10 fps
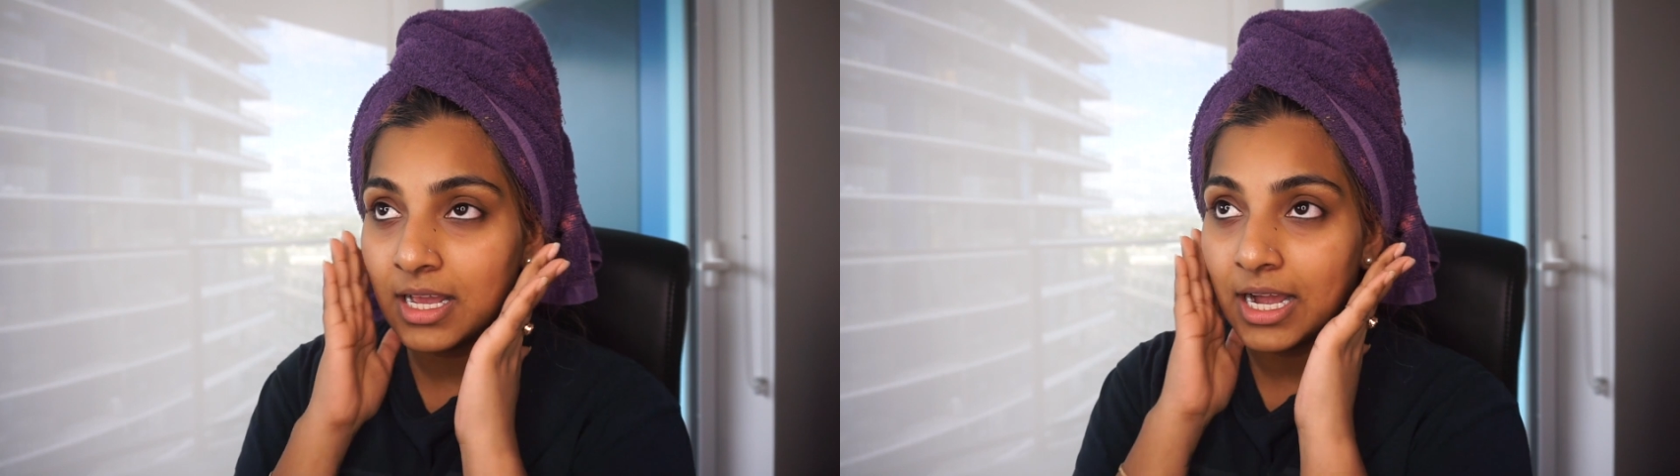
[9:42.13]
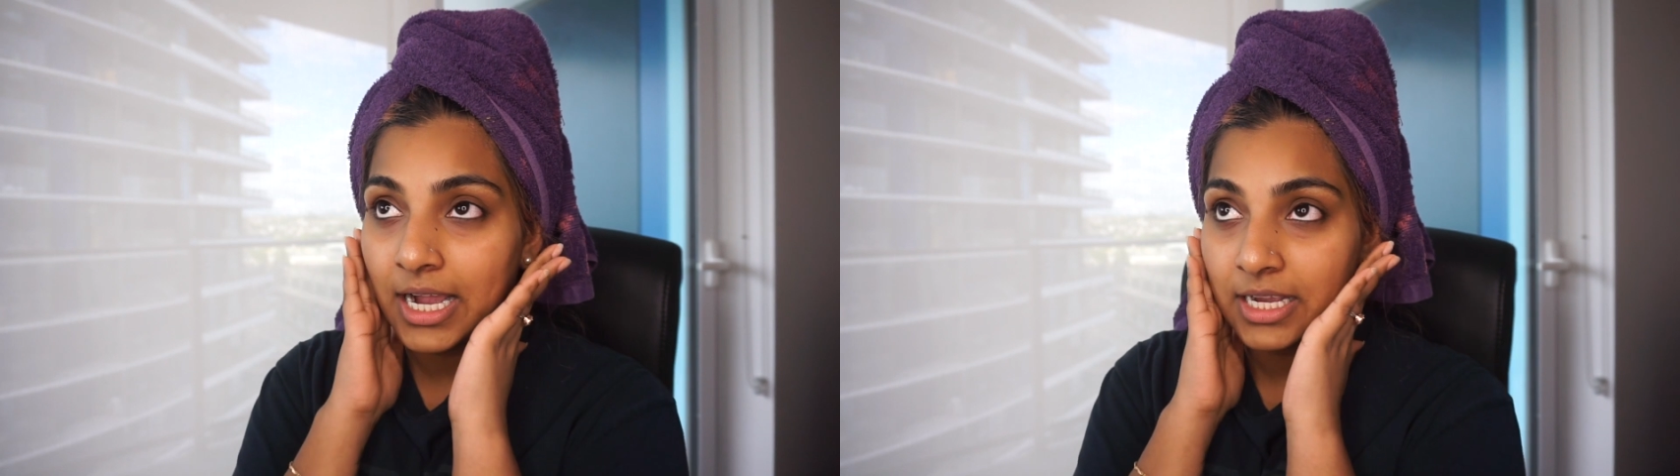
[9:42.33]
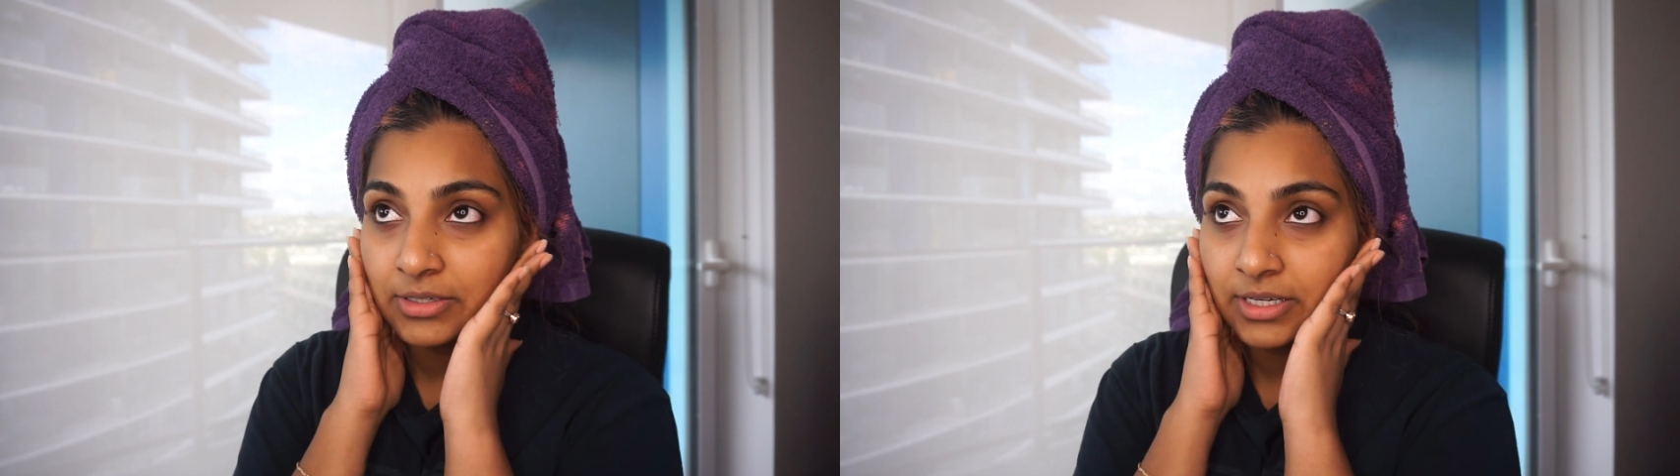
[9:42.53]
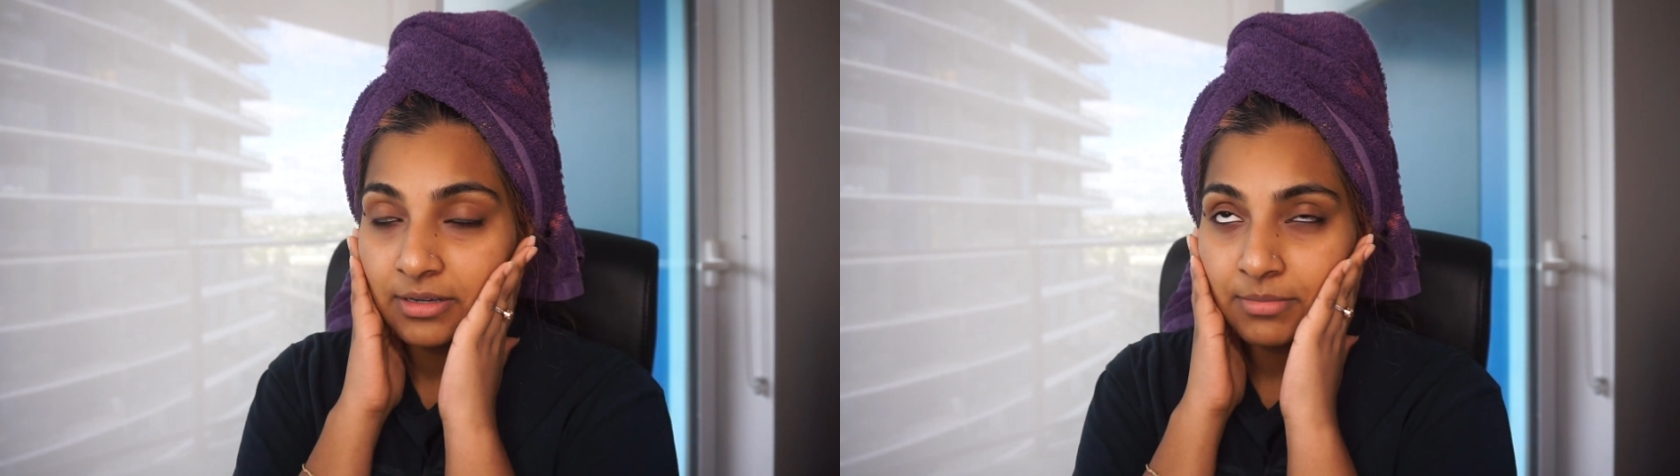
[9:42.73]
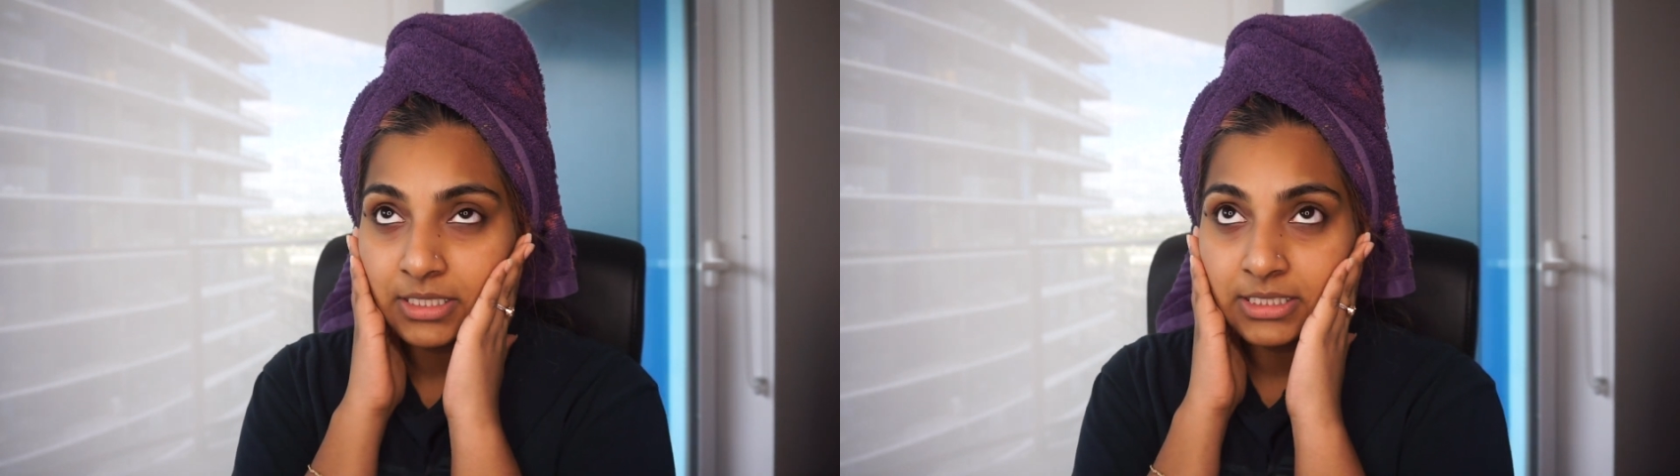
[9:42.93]
hydrated
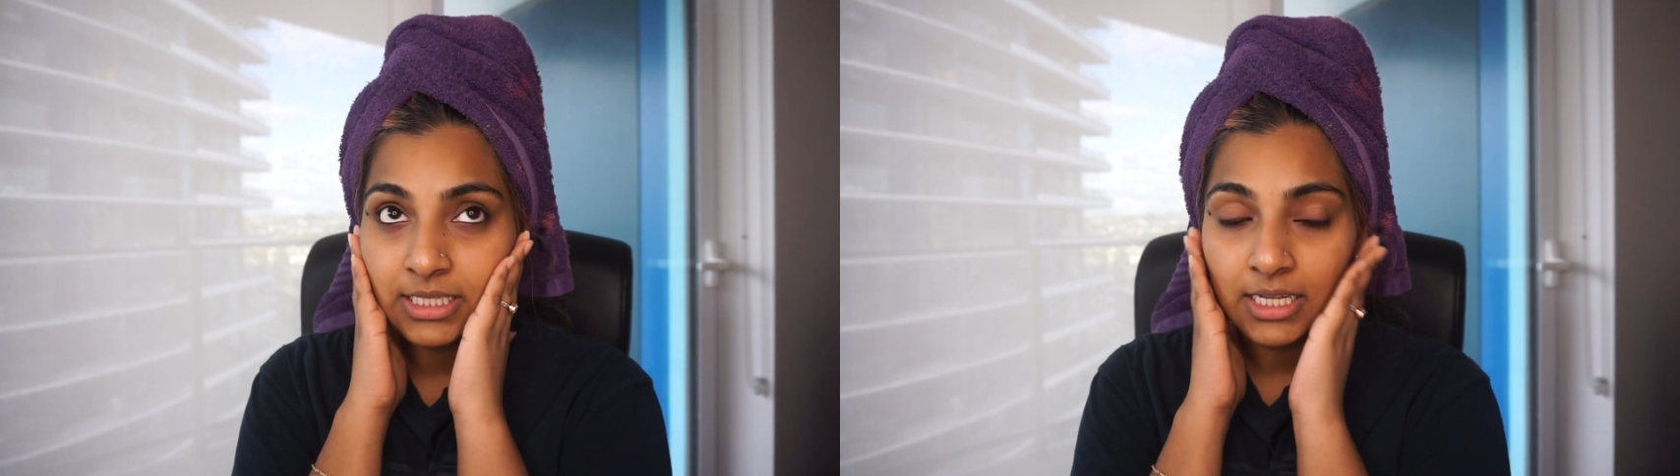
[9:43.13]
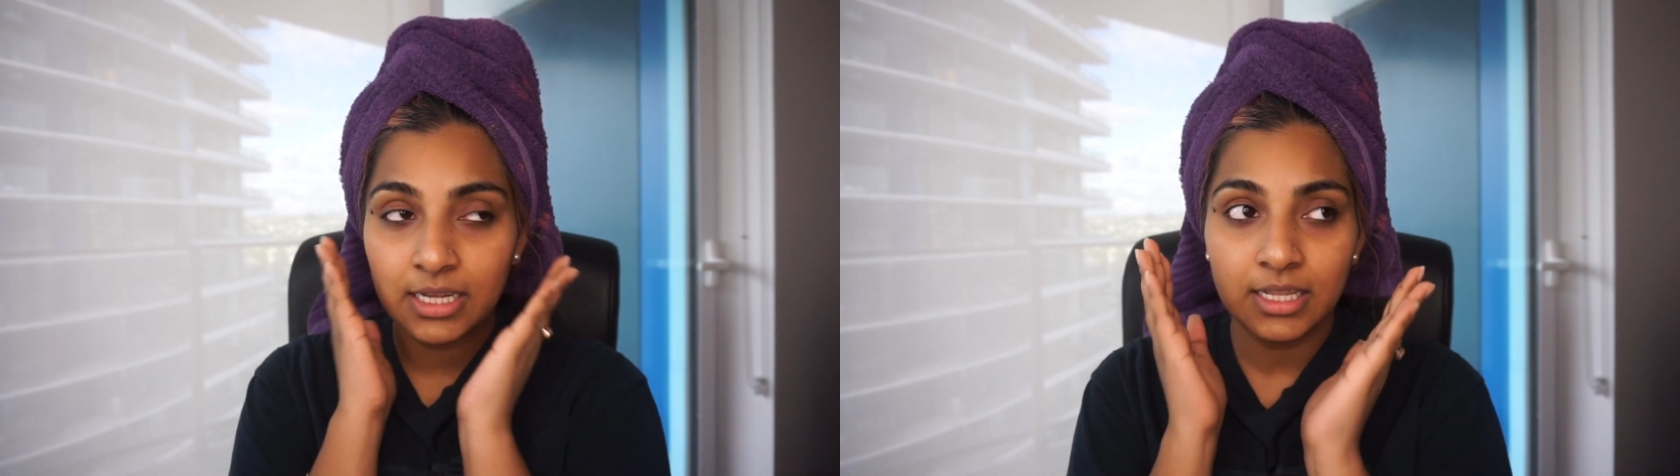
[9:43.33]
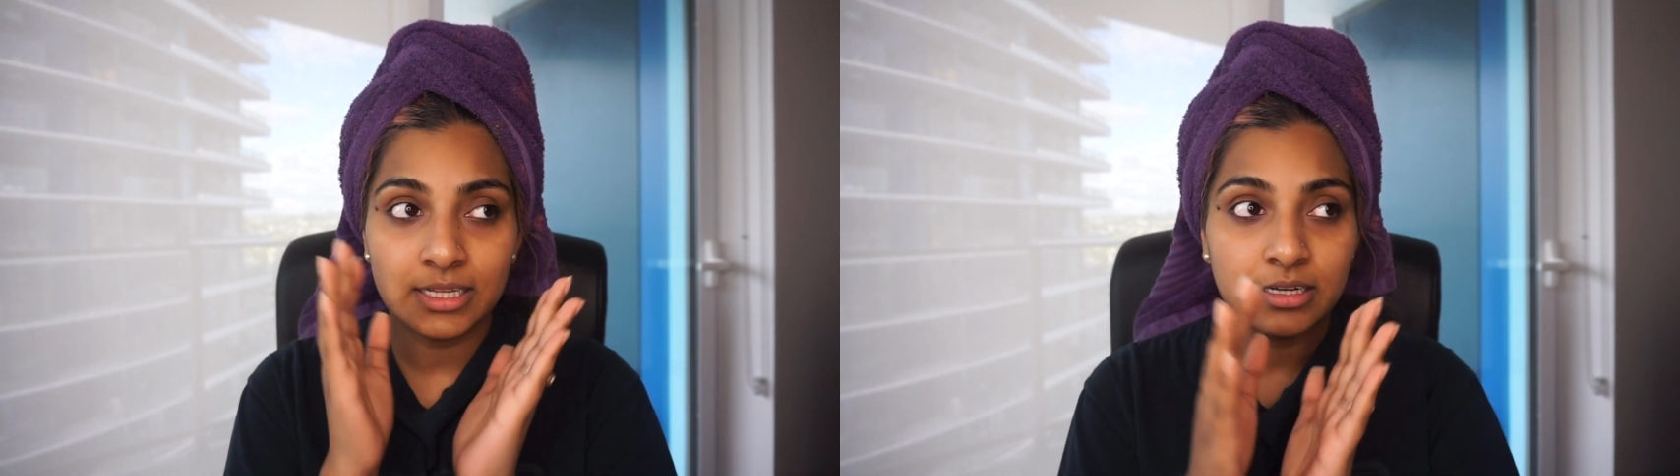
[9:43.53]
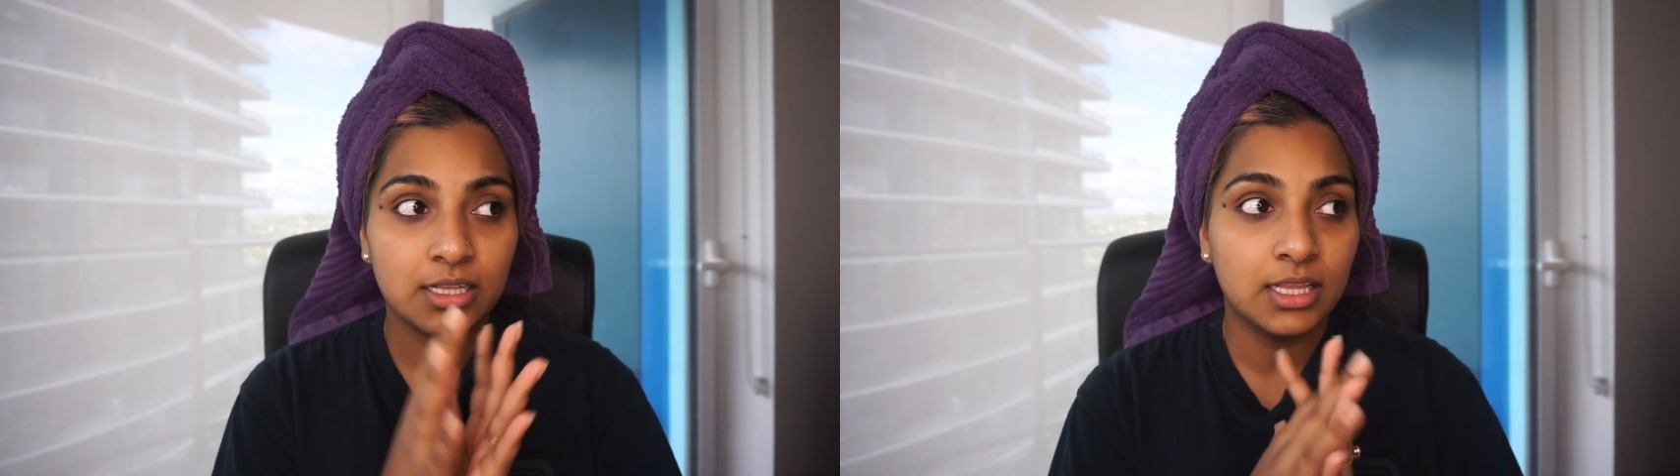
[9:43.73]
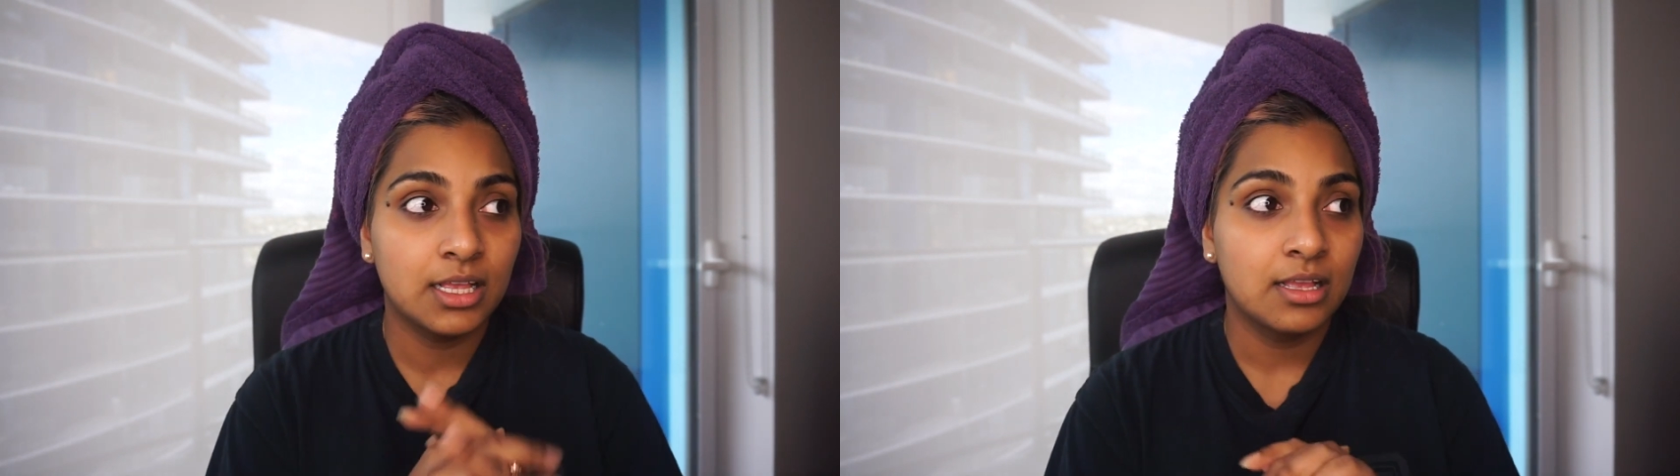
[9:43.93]
my skin a little.